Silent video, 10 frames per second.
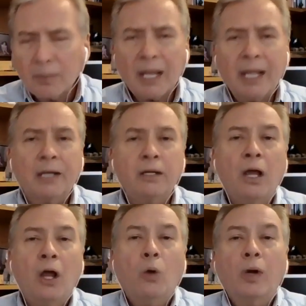And
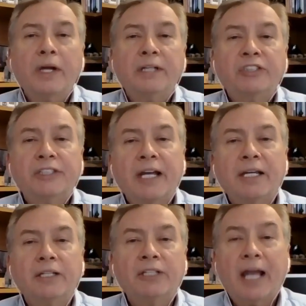what it
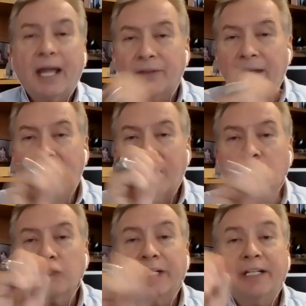says, and they
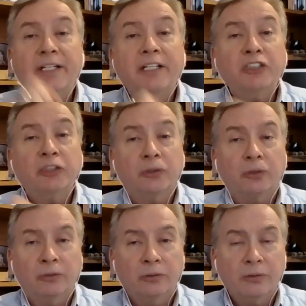actually
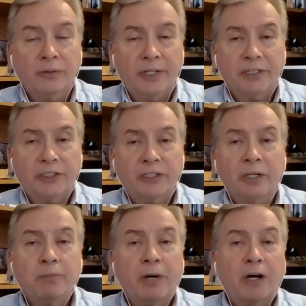initial this
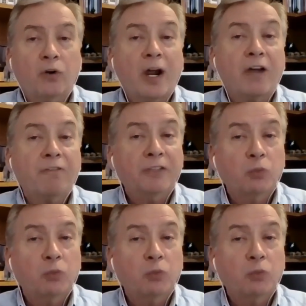paragraph as